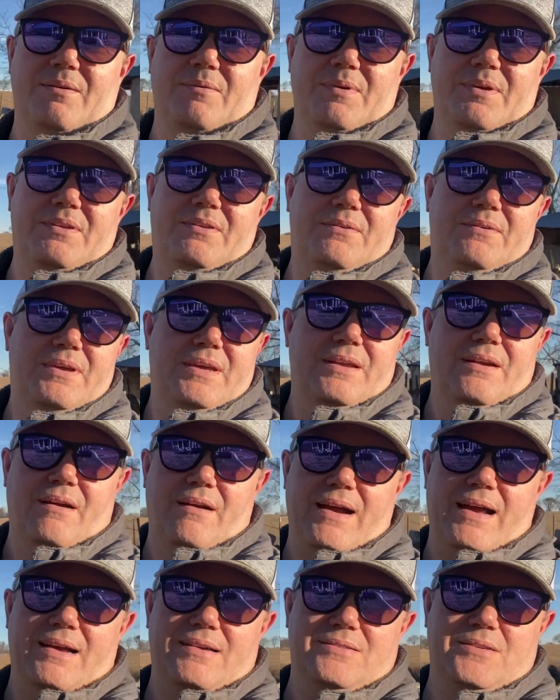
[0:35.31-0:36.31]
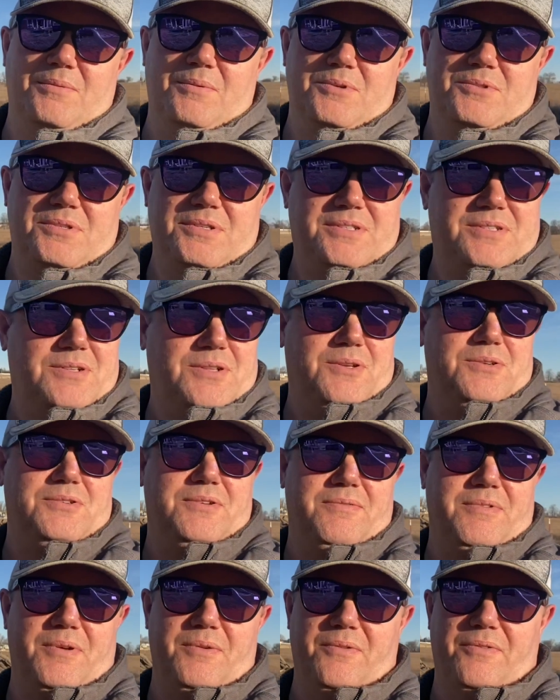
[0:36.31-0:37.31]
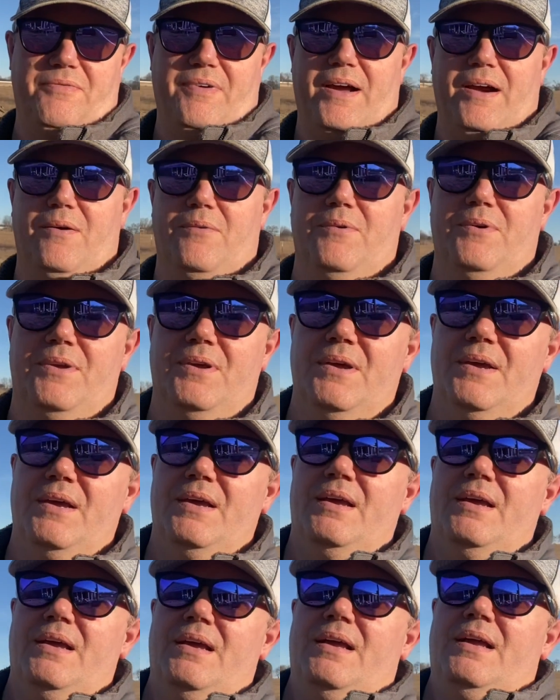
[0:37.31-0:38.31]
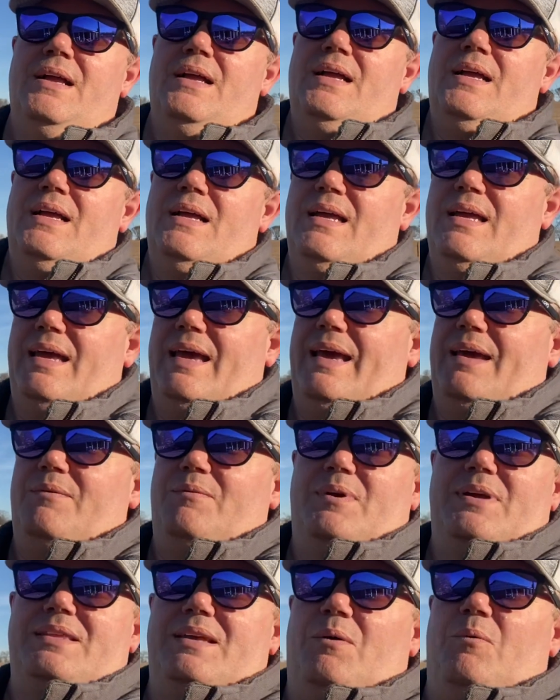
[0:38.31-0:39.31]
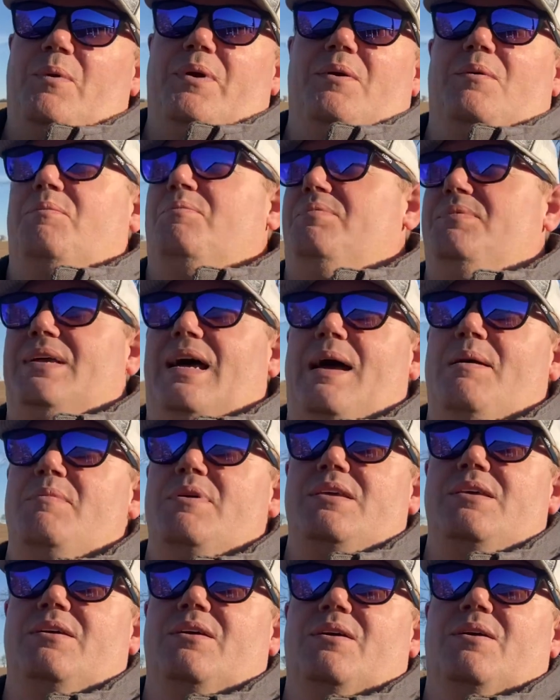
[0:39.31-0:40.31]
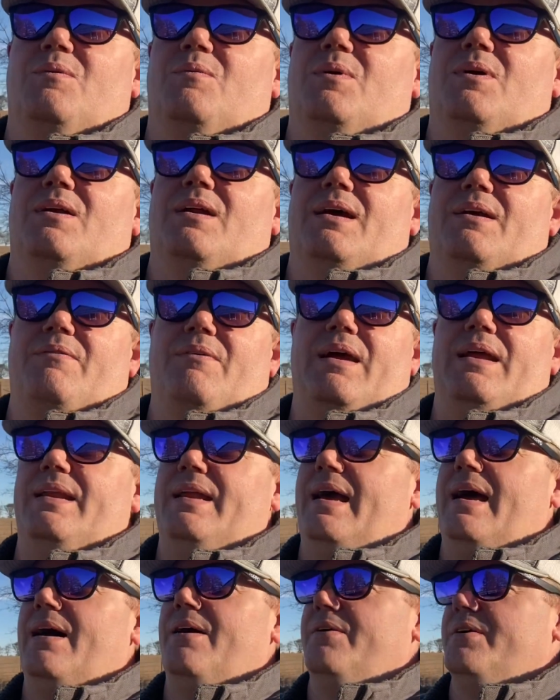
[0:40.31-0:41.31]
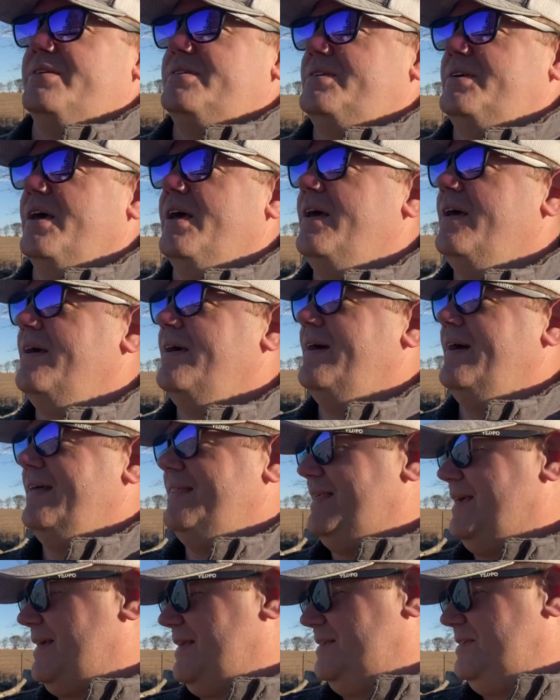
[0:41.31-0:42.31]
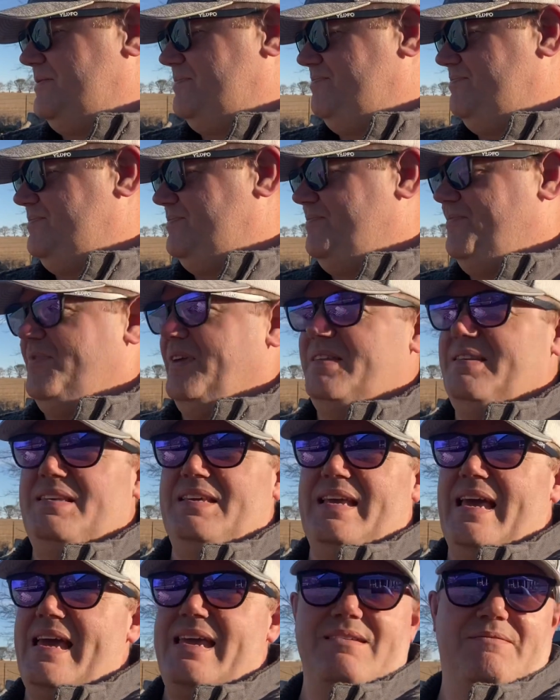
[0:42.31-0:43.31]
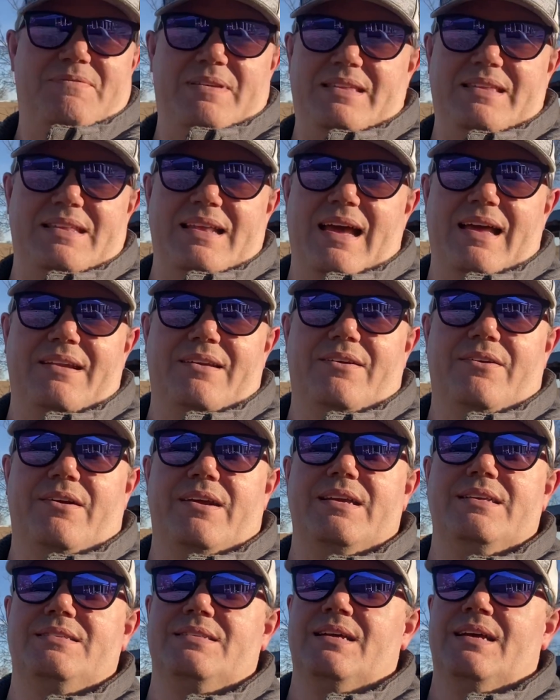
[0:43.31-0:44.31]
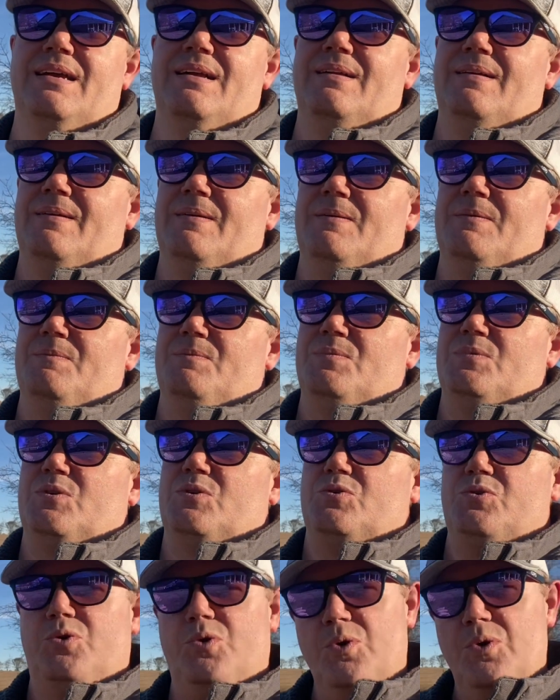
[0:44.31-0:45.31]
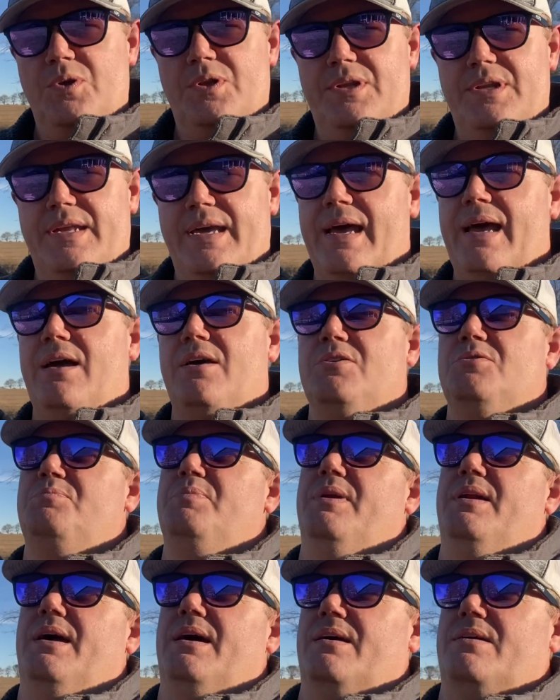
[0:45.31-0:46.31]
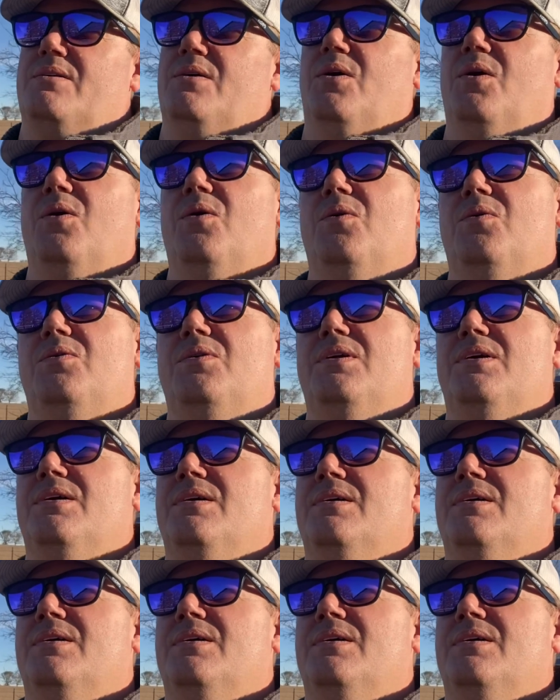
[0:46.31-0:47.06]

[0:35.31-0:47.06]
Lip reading: We do heat our house almost exclusively with firewood, and we're at that weird time of year where, like right now, I think it's 58, 59 degrees. Cool in the house, but not cold.